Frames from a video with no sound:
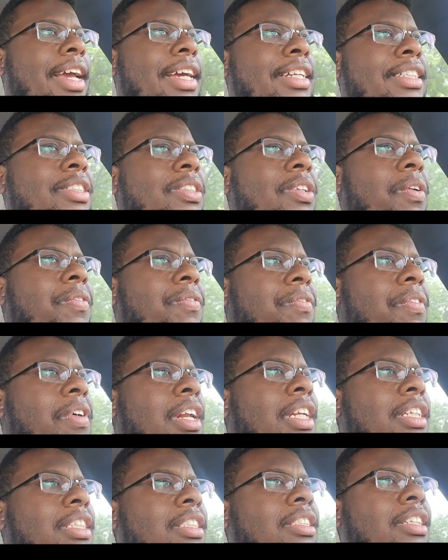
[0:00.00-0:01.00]
It's so
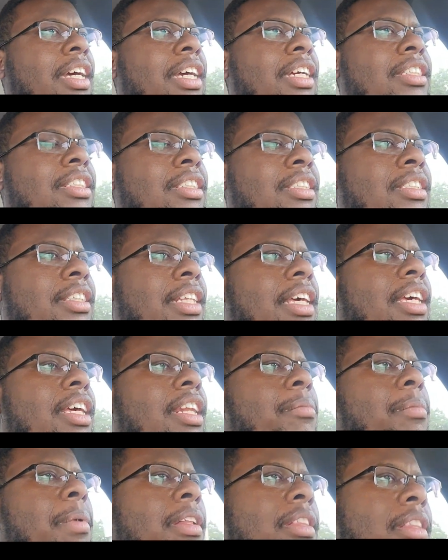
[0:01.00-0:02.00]
funny just like just
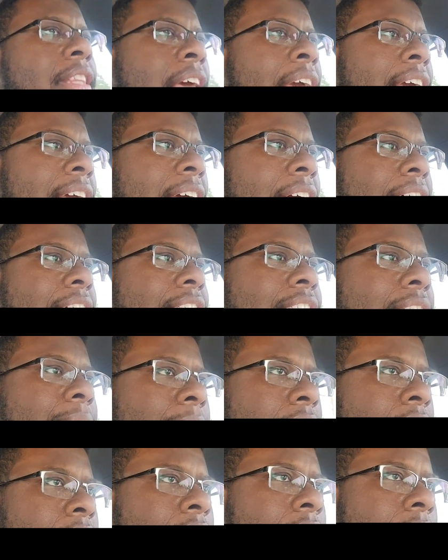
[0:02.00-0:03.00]
thinking about that
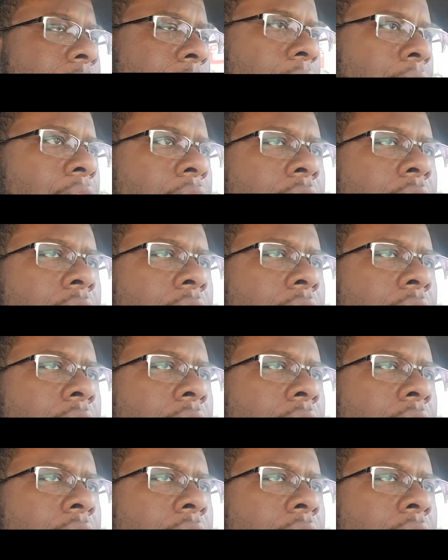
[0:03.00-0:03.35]
concept just like